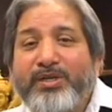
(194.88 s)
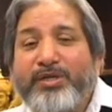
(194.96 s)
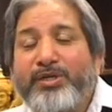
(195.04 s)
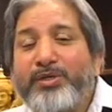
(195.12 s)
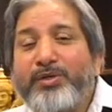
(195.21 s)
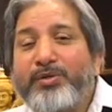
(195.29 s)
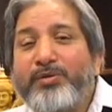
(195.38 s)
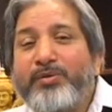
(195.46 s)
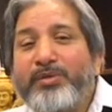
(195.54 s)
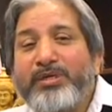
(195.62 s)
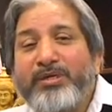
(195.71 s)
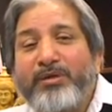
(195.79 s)

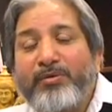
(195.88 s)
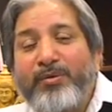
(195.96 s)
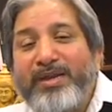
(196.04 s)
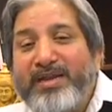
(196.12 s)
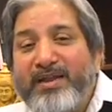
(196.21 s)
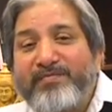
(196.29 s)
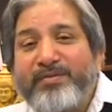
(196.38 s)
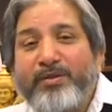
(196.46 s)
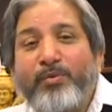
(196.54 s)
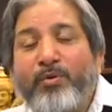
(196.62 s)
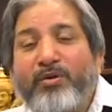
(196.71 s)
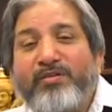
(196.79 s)
who right after
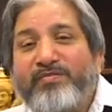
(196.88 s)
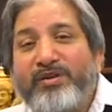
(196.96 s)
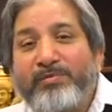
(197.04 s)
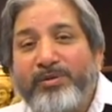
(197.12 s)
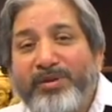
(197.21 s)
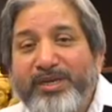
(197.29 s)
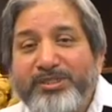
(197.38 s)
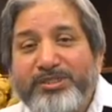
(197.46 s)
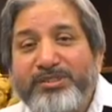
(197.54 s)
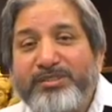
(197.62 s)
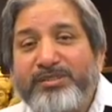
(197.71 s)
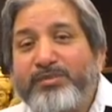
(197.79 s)
the War of
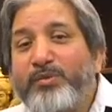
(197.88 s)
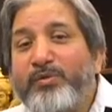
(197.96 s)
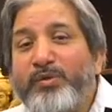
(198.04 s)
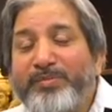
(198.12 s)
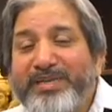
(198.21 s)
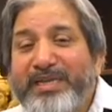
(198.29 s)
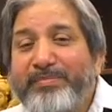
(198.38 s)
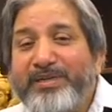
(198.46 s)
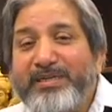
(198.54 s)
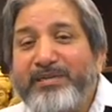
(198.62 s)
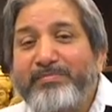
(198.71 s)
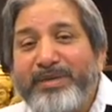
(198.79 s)
Liberation, when we became
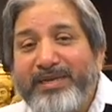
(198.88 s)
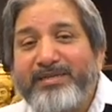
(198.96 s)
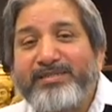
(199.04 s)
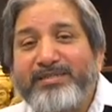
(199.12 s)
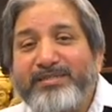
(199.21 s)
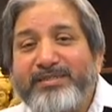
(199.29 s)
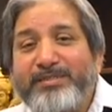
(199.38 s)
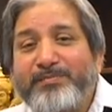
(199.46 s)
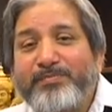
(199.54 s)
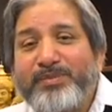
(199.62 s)
independent,